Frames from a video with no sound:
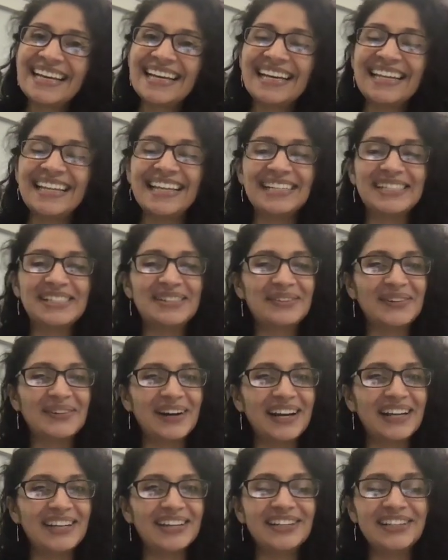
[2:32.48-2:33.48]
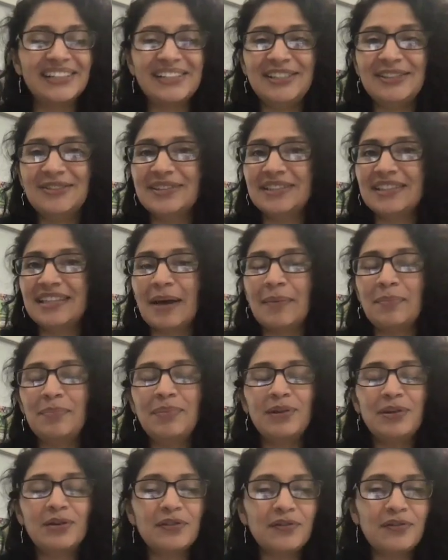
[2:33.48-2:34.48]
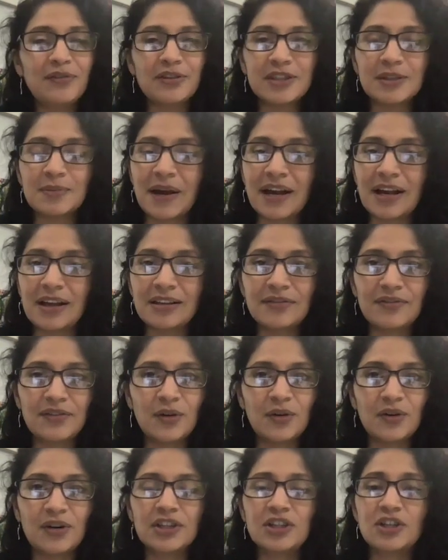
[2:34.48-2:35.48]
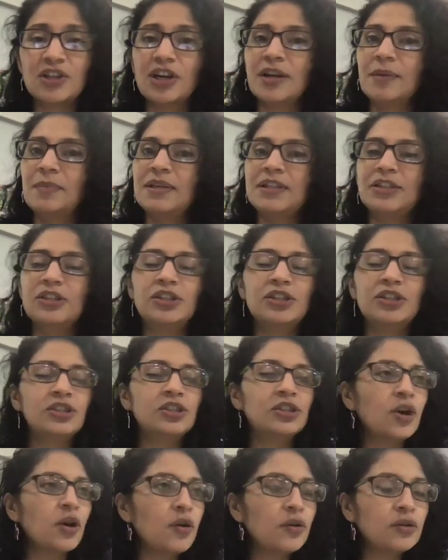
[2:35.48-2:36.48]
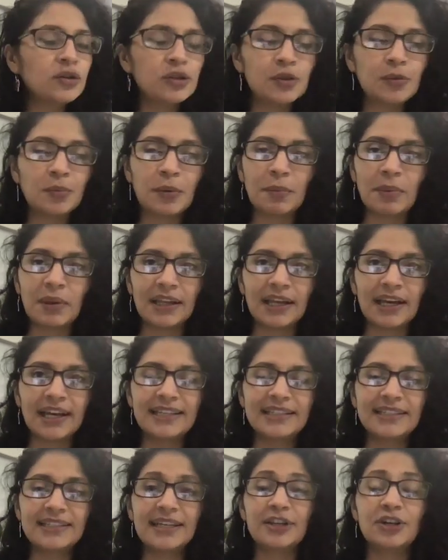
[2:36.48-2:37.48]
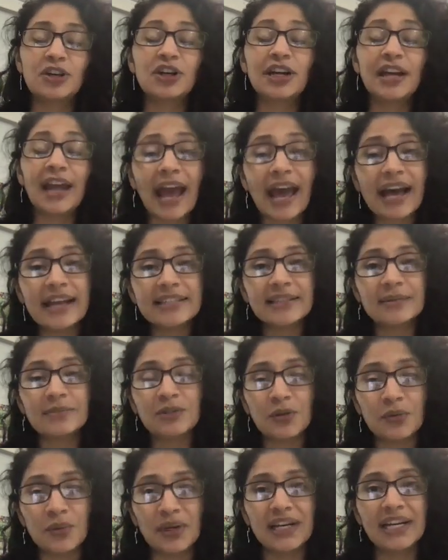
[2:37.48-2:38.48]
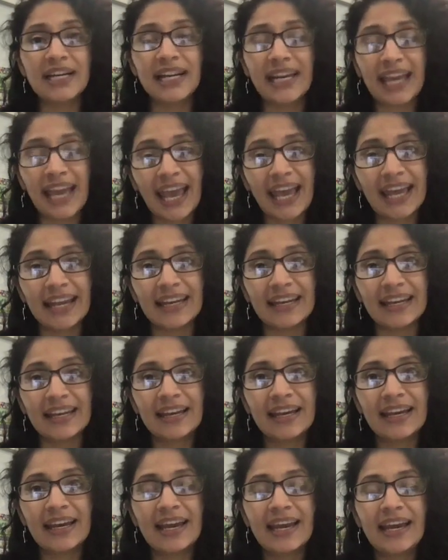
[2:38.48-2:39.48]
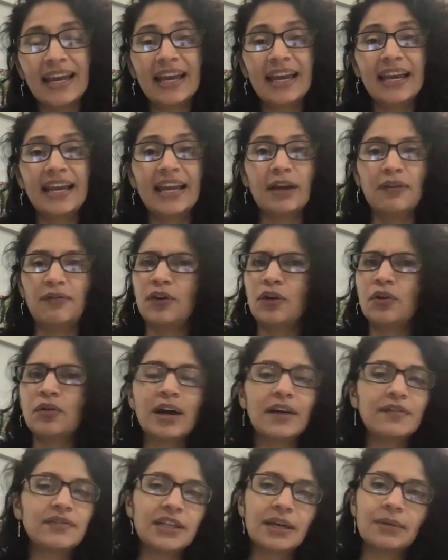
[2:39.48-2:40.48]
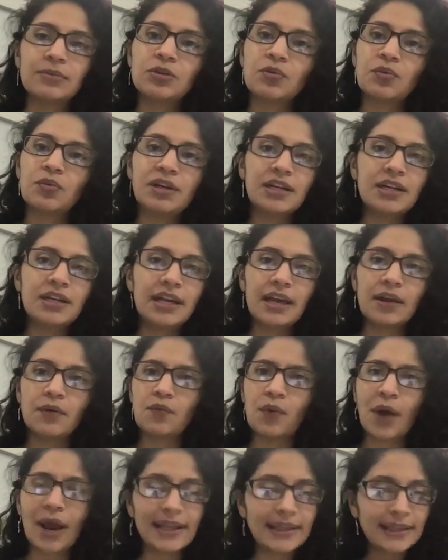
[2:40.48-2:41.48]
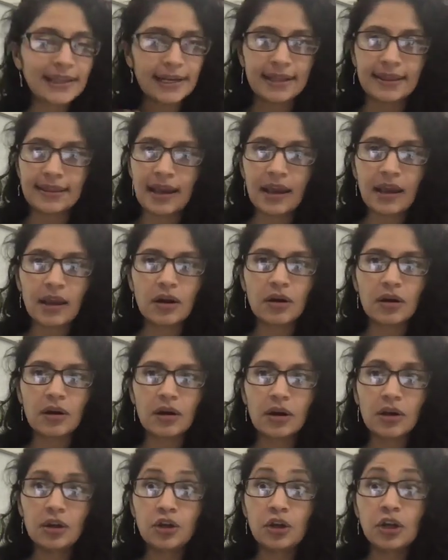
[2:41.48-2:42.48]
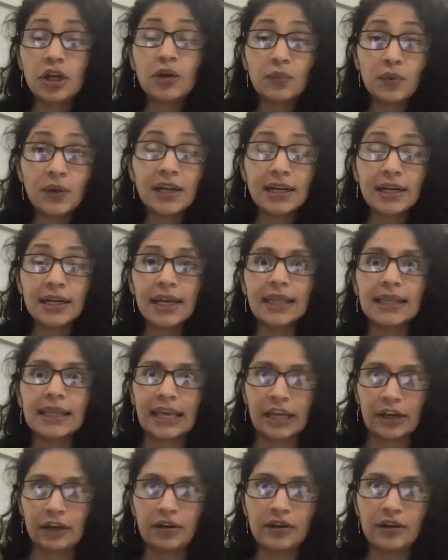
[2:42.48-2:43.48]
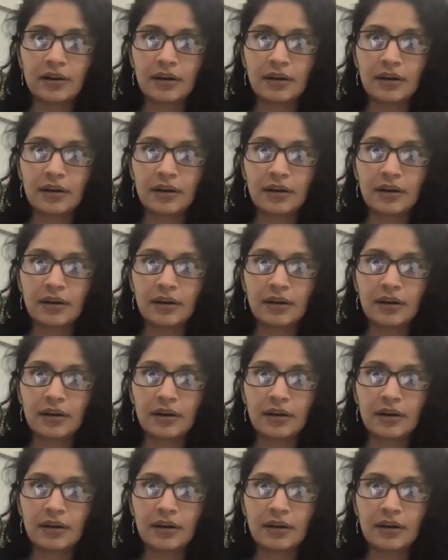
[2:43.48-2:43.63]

That's right. You're going to use that beautiful smile of yours. You're going to be so super polite and you're going to ask them to read it again. Now, if you don't have time to read it again right then and there, you can read it again later